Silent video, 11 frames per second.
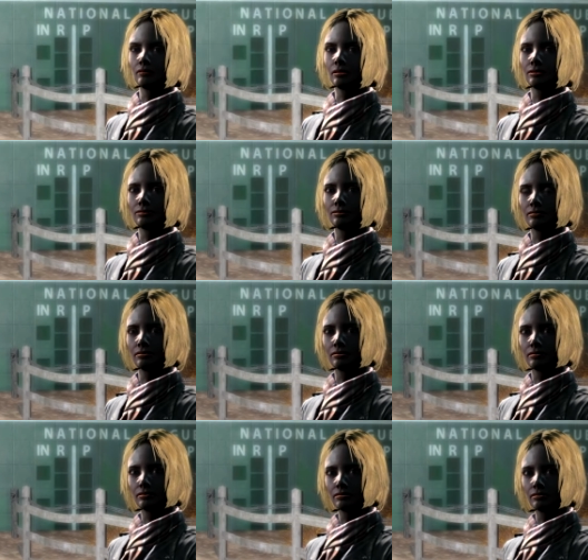Travis?
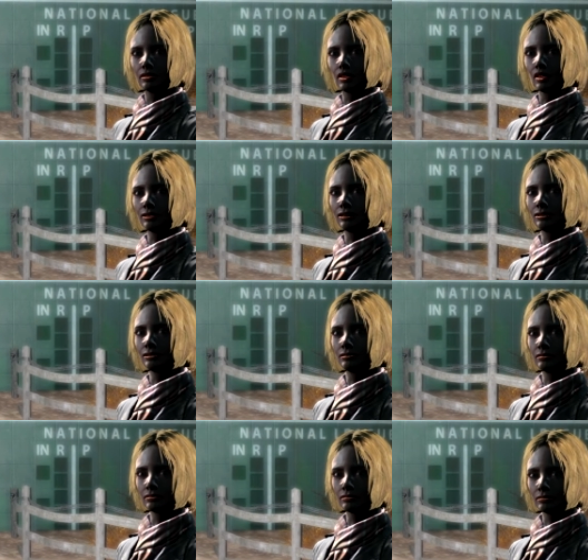Really?
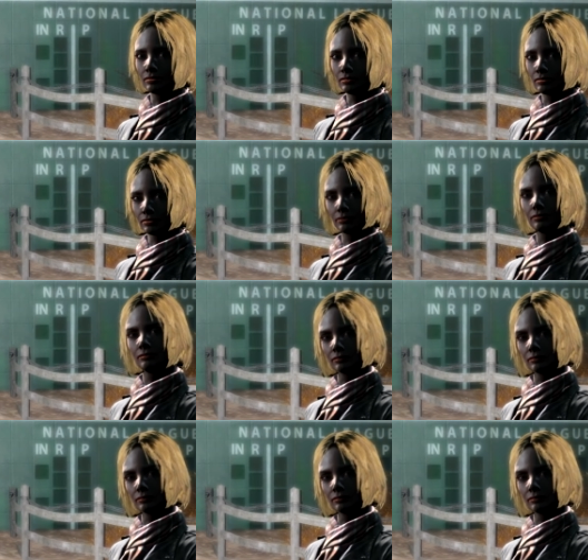Did he...